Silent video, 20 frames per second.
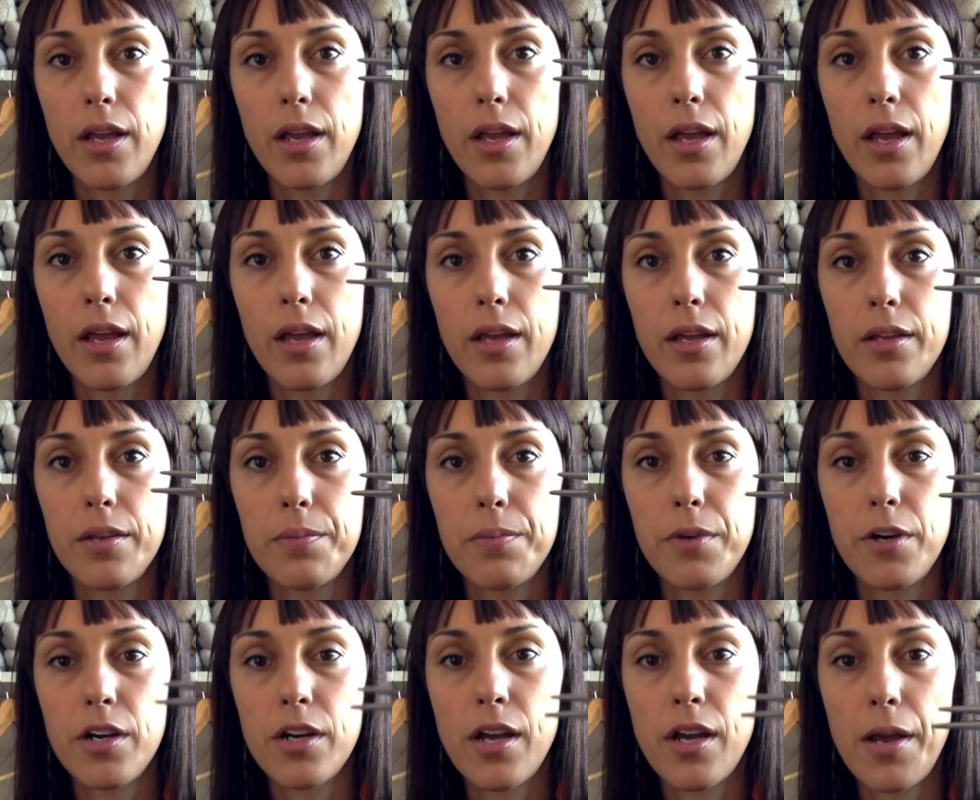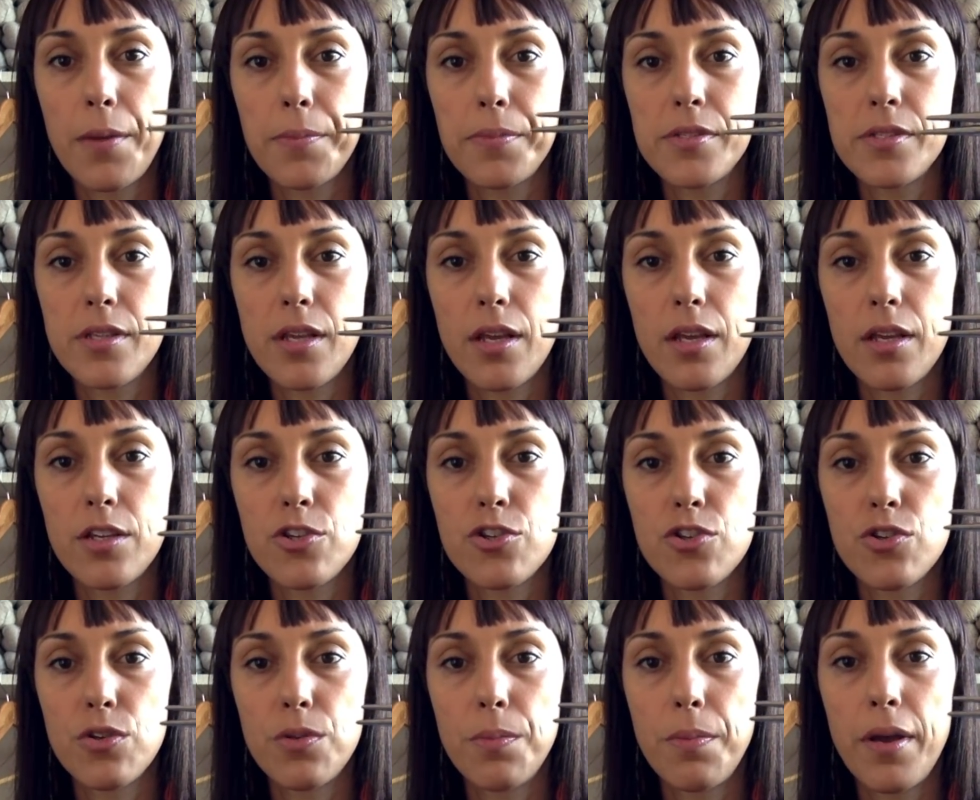And perhaps I
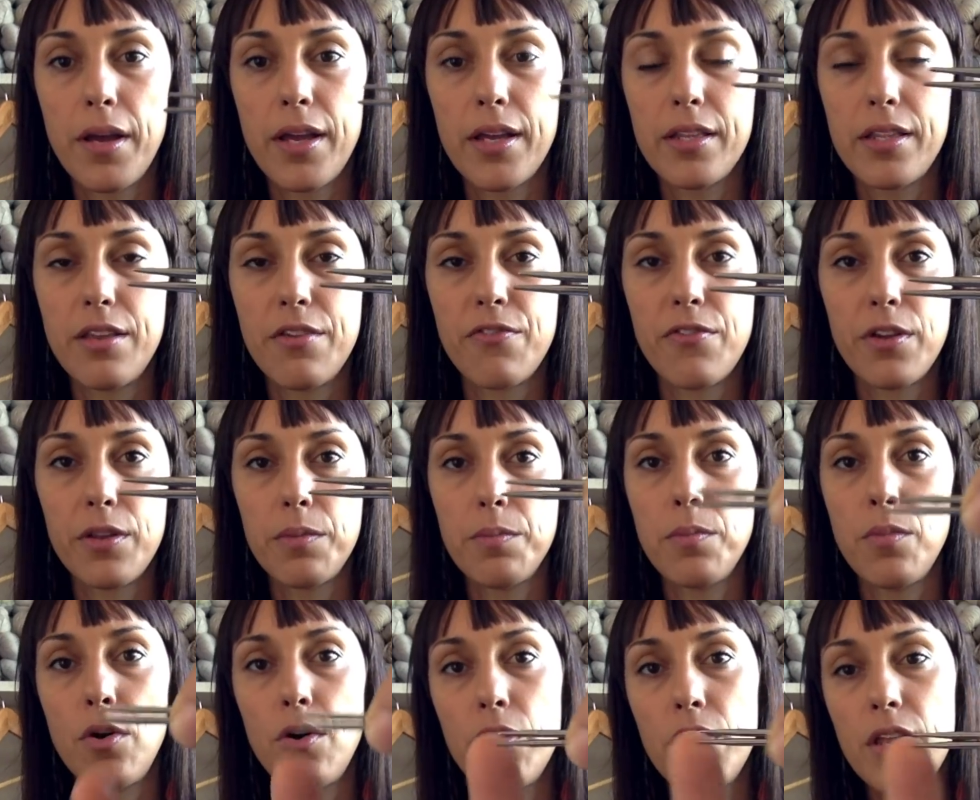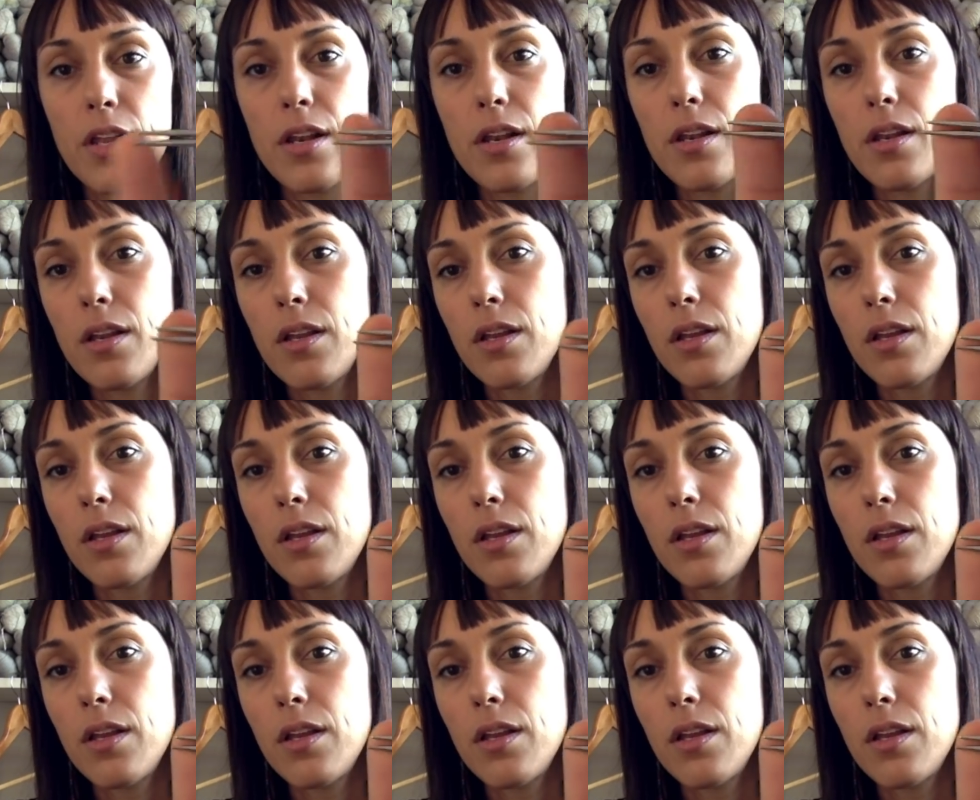should buy a different model,